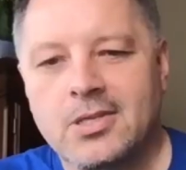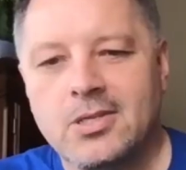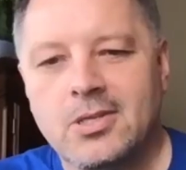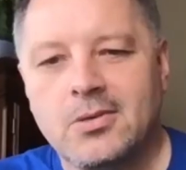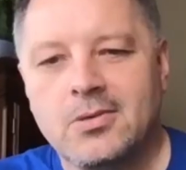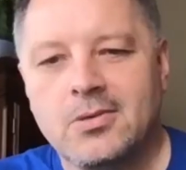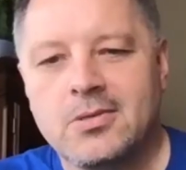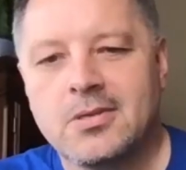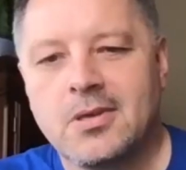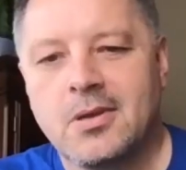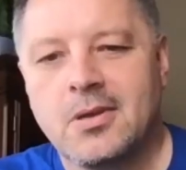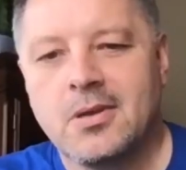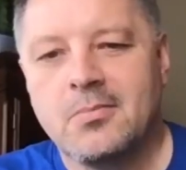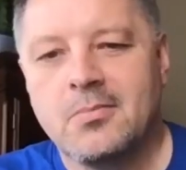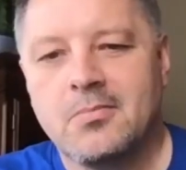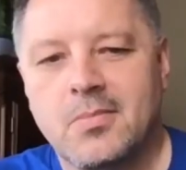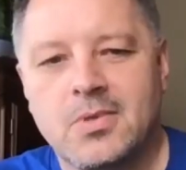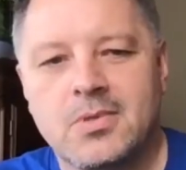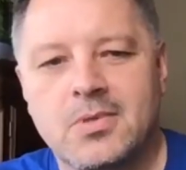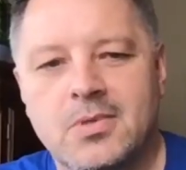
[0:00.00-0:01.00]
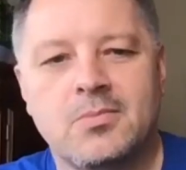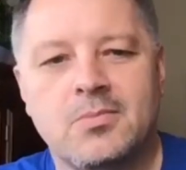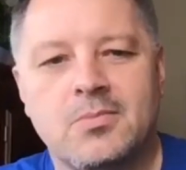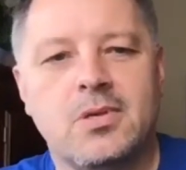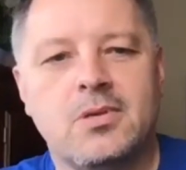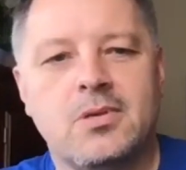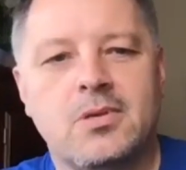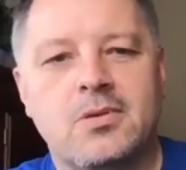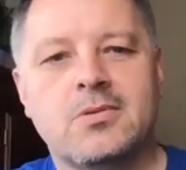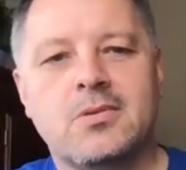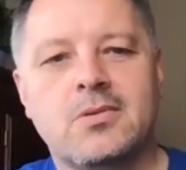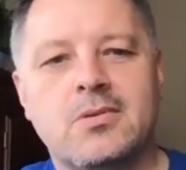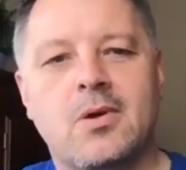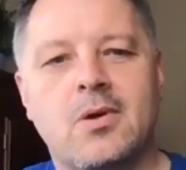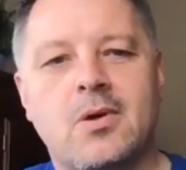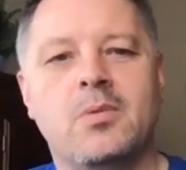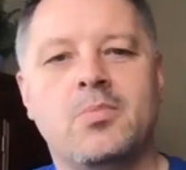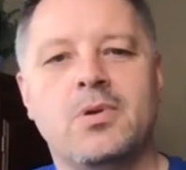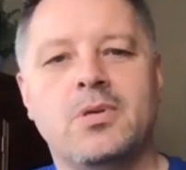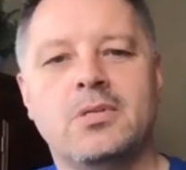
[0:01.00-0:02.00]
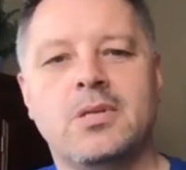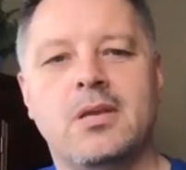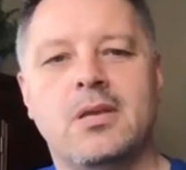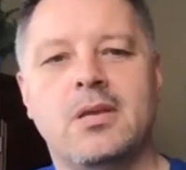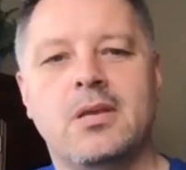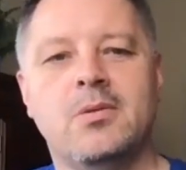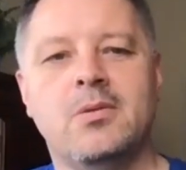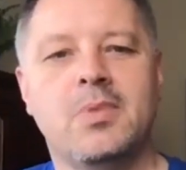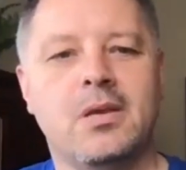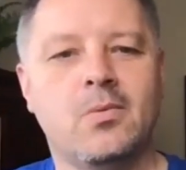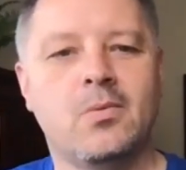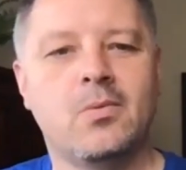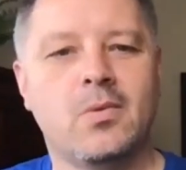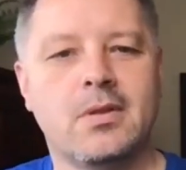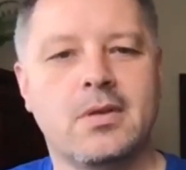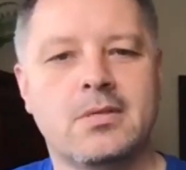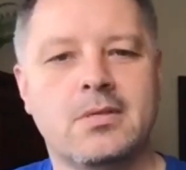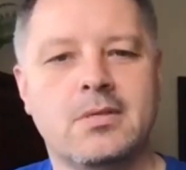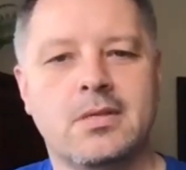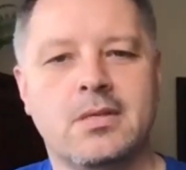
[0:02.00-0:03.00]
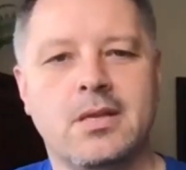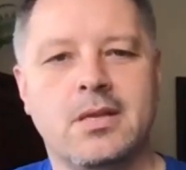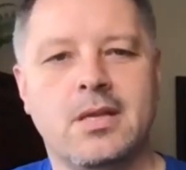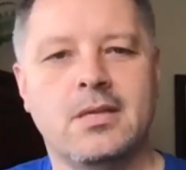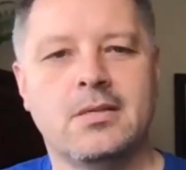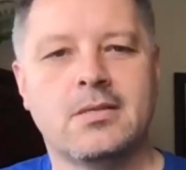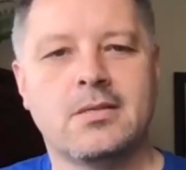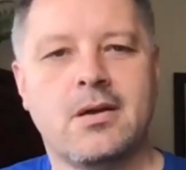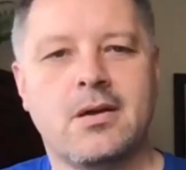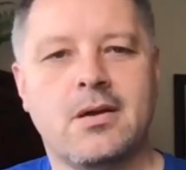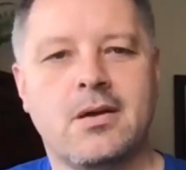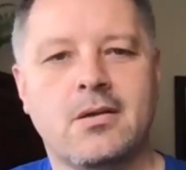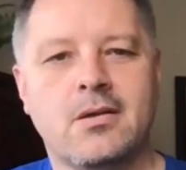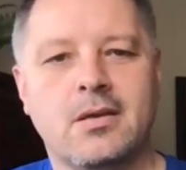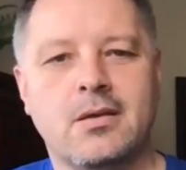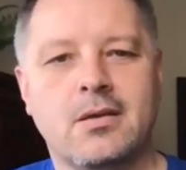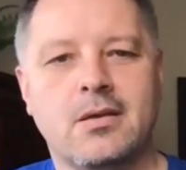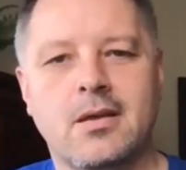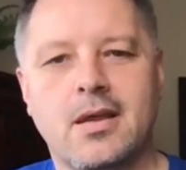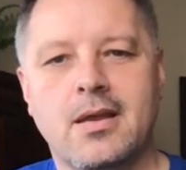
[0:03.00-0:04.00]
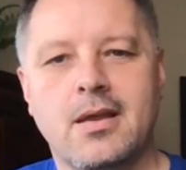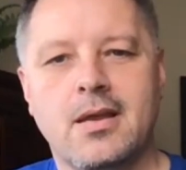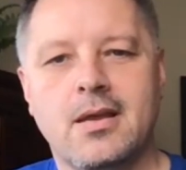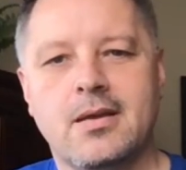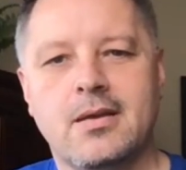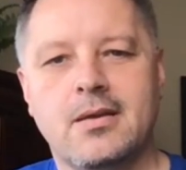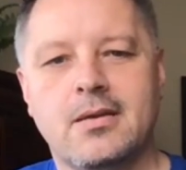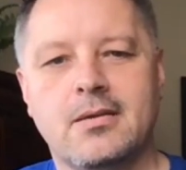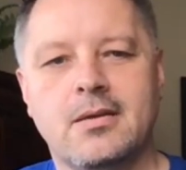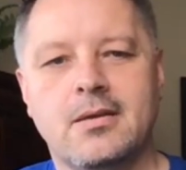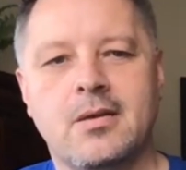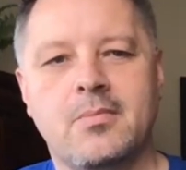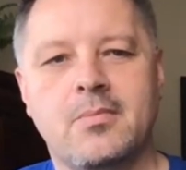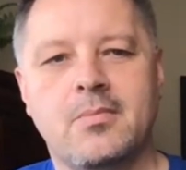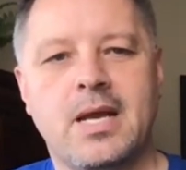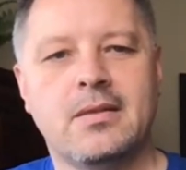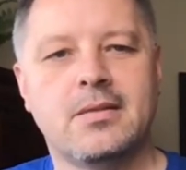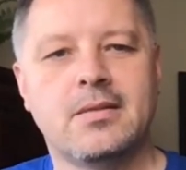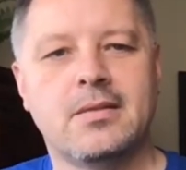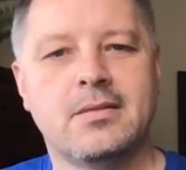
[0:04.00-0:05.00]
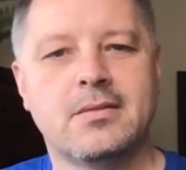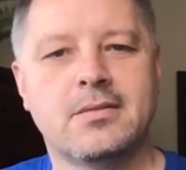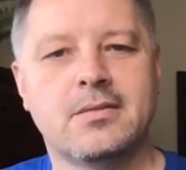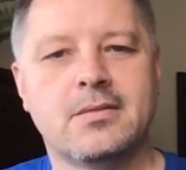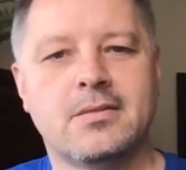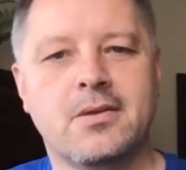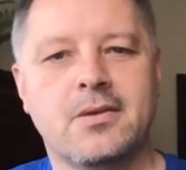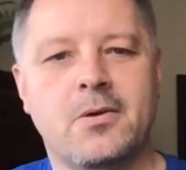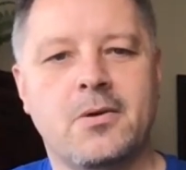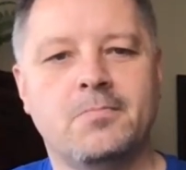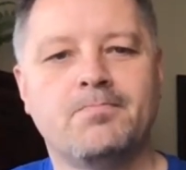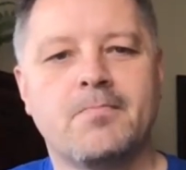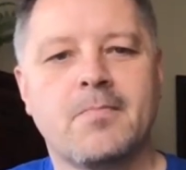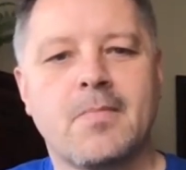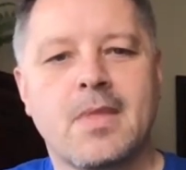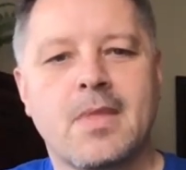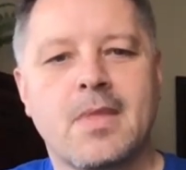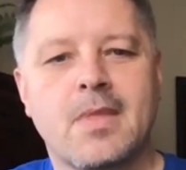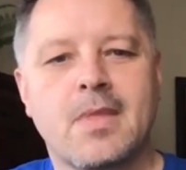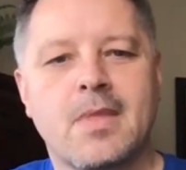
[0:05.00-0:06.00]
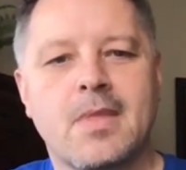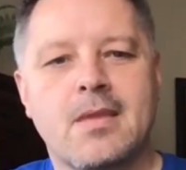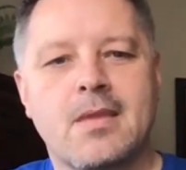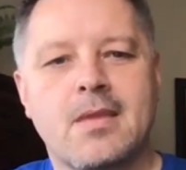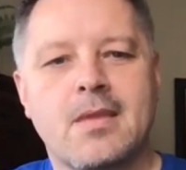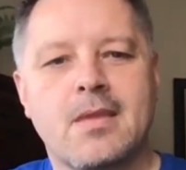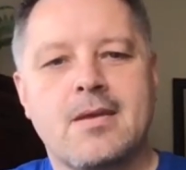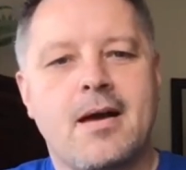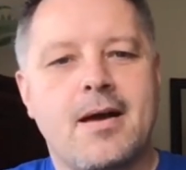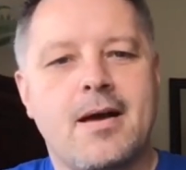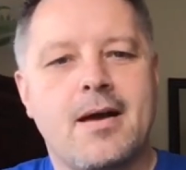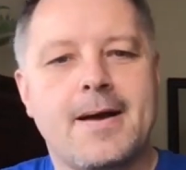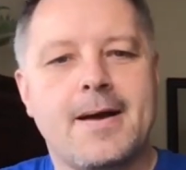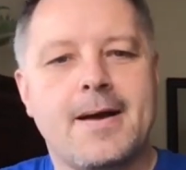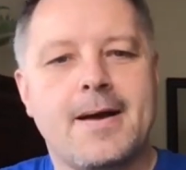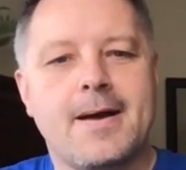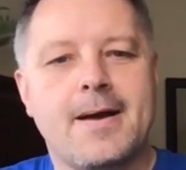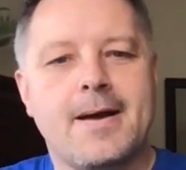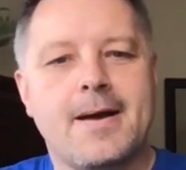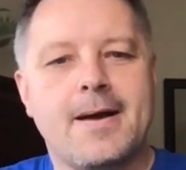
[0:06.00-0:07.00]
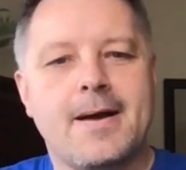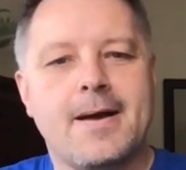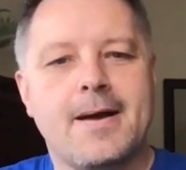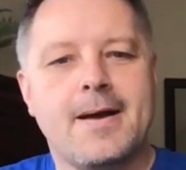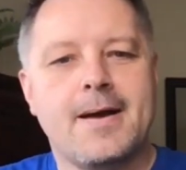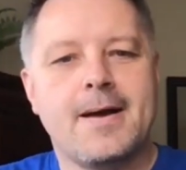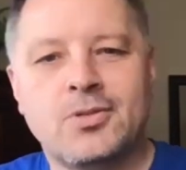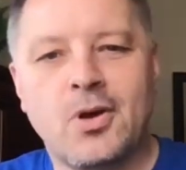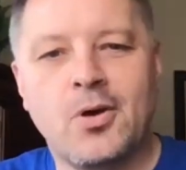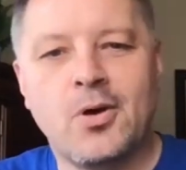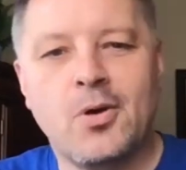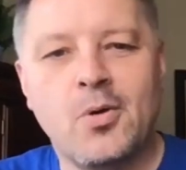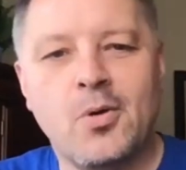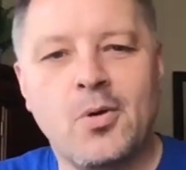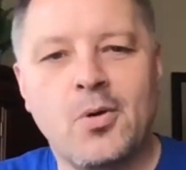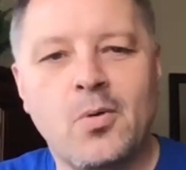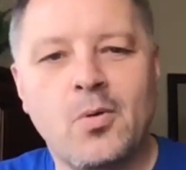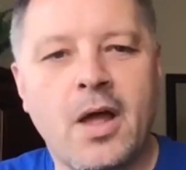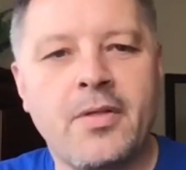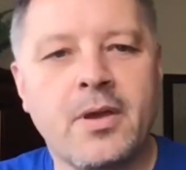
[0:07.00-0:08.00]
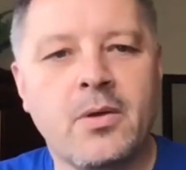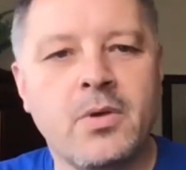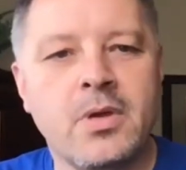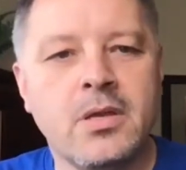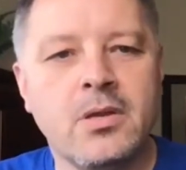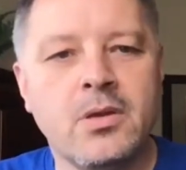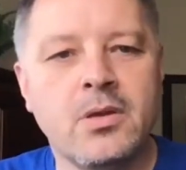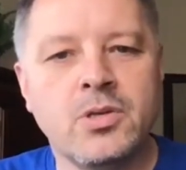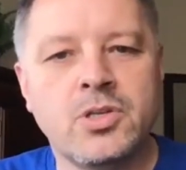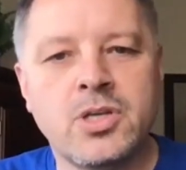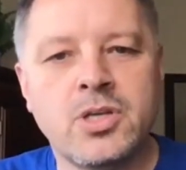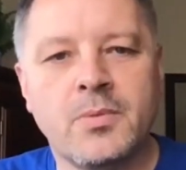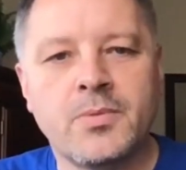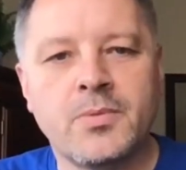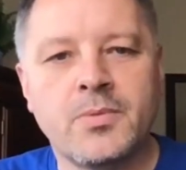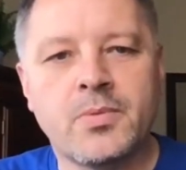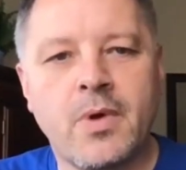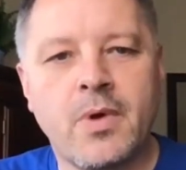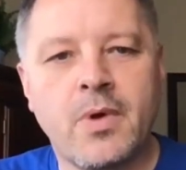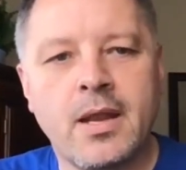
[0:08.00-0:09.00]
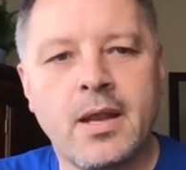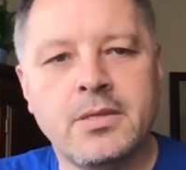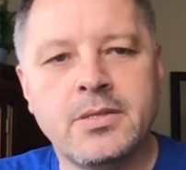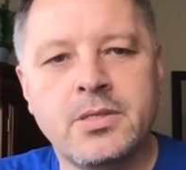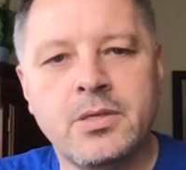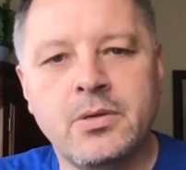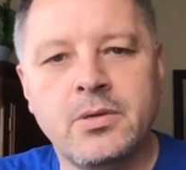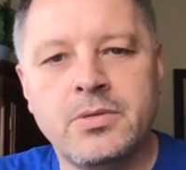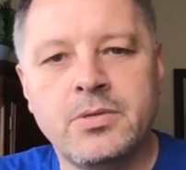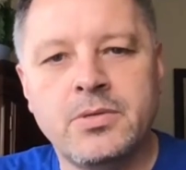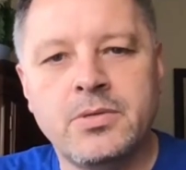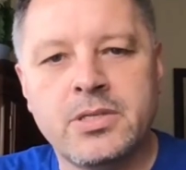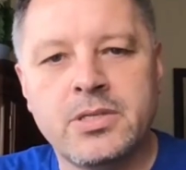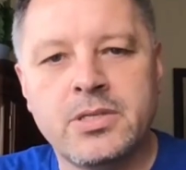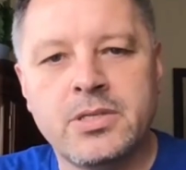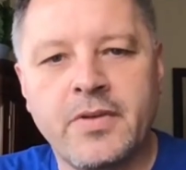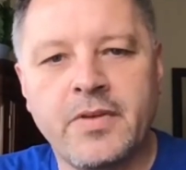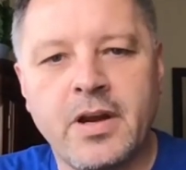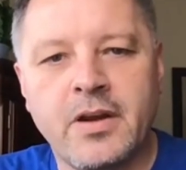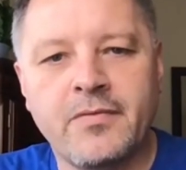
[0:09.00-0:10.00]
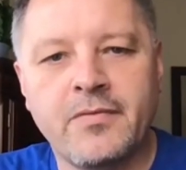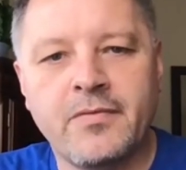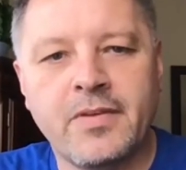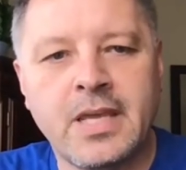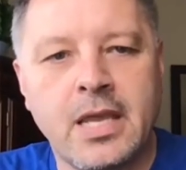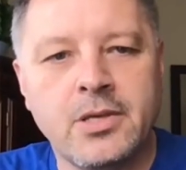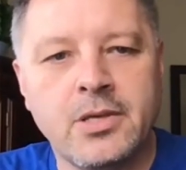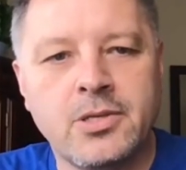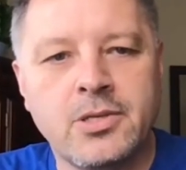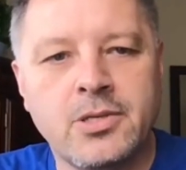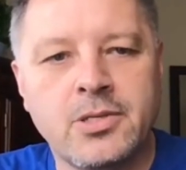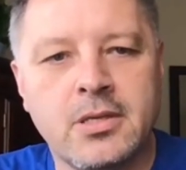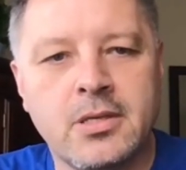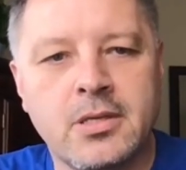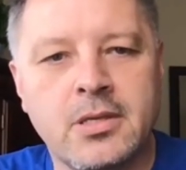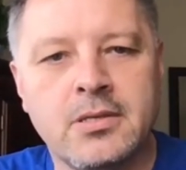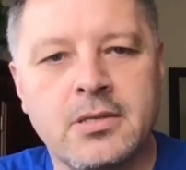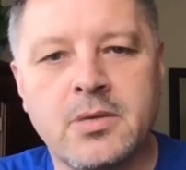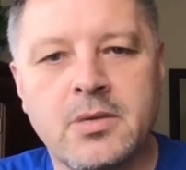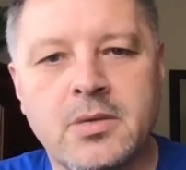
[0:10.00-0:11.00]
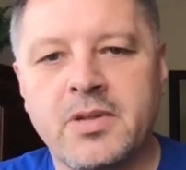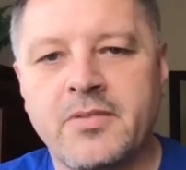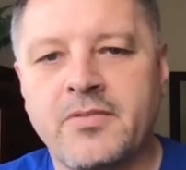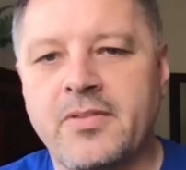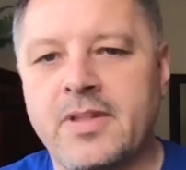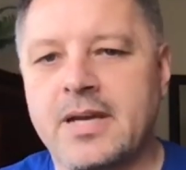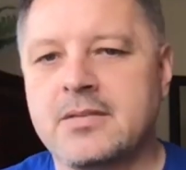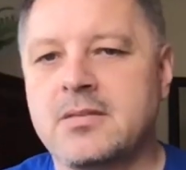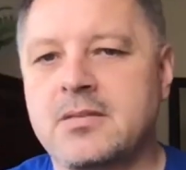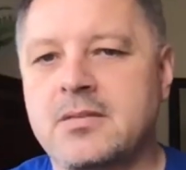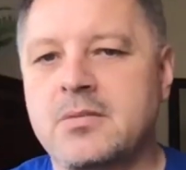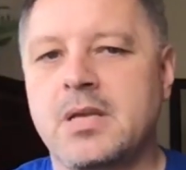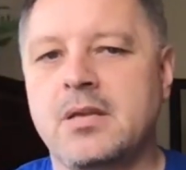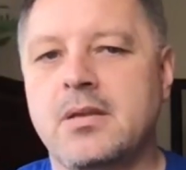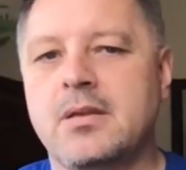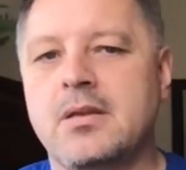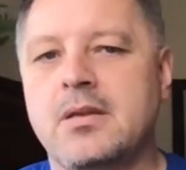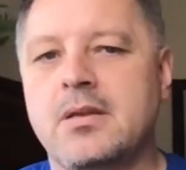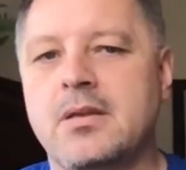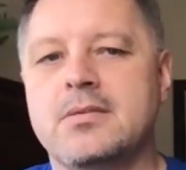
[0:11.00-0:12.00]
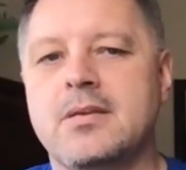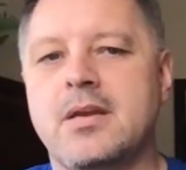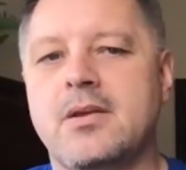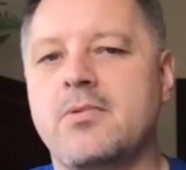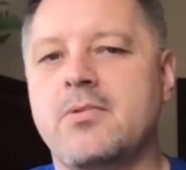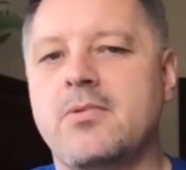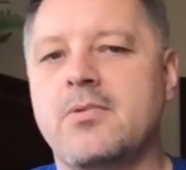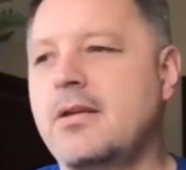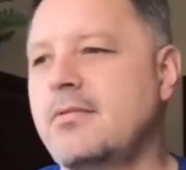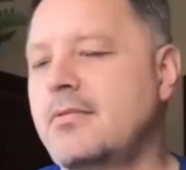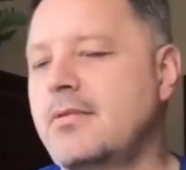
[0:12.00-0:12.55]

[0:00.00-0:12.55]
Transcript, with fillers: you some some shoes. So we appreciate you being with us and and talking uh, about this. So um, so I think we jumped right into digital verification and some of the flexibility. Is that right?